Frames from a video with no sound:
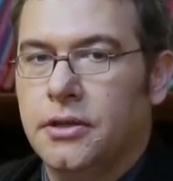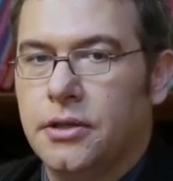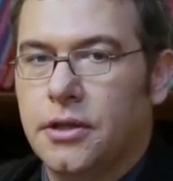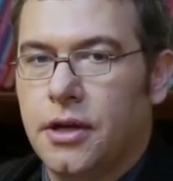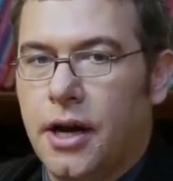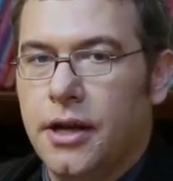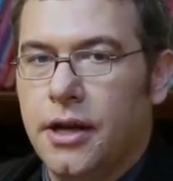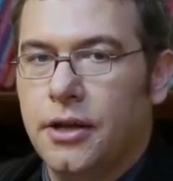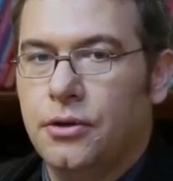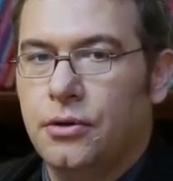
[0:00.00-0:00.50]

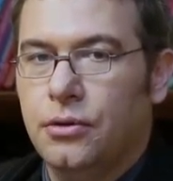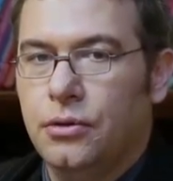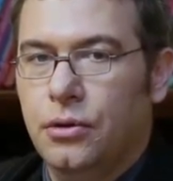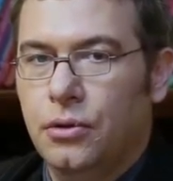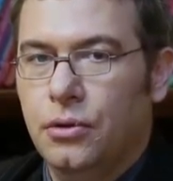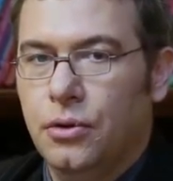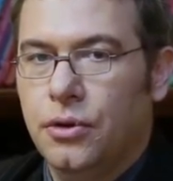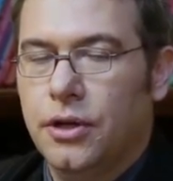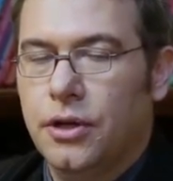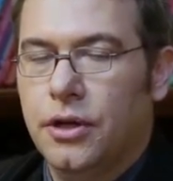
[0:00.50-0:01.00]
try to
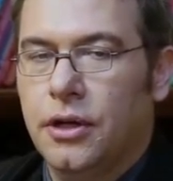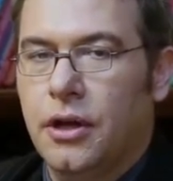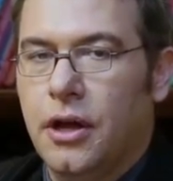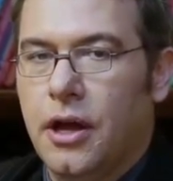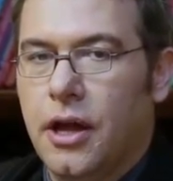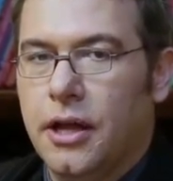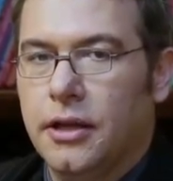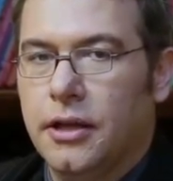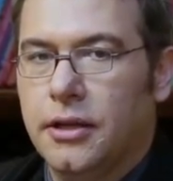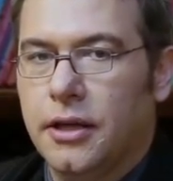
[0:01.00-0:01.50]
look
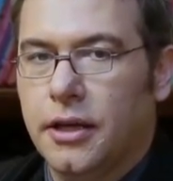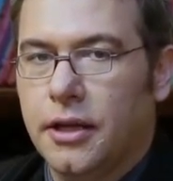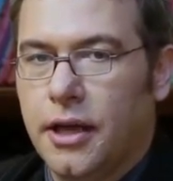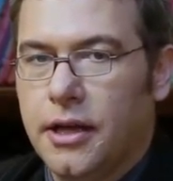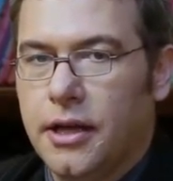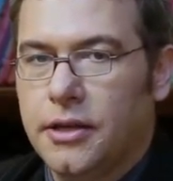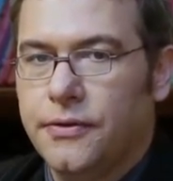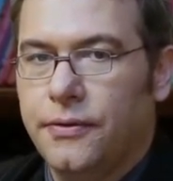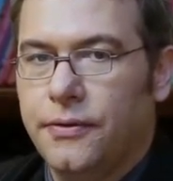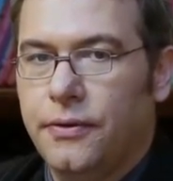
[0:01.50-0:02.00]
at the
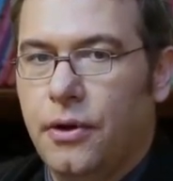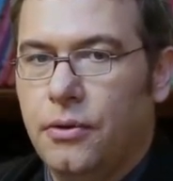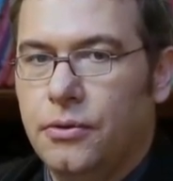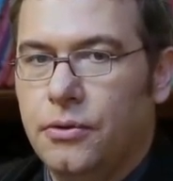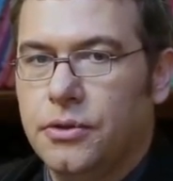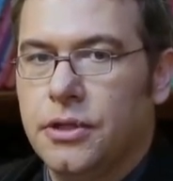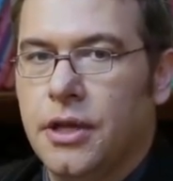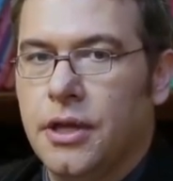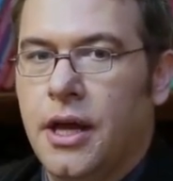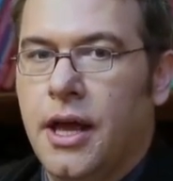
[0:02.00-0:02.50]
cash
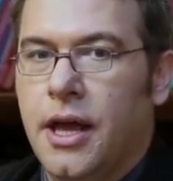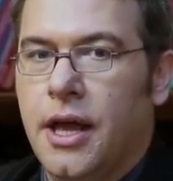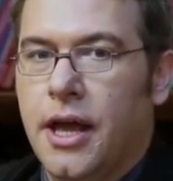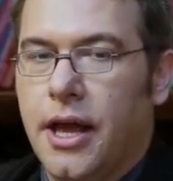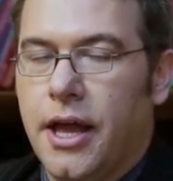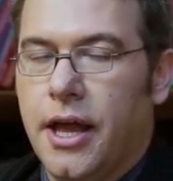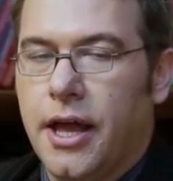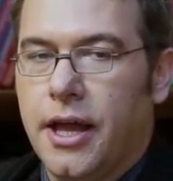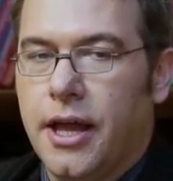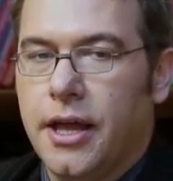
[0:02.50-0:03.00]
flows
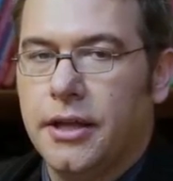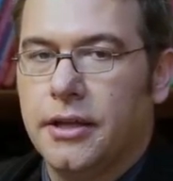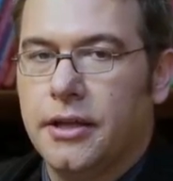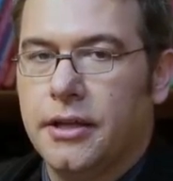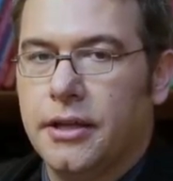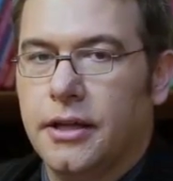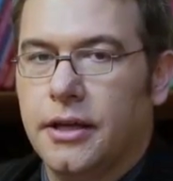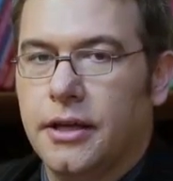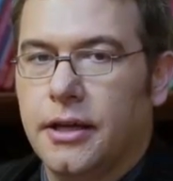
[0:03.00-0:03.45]
and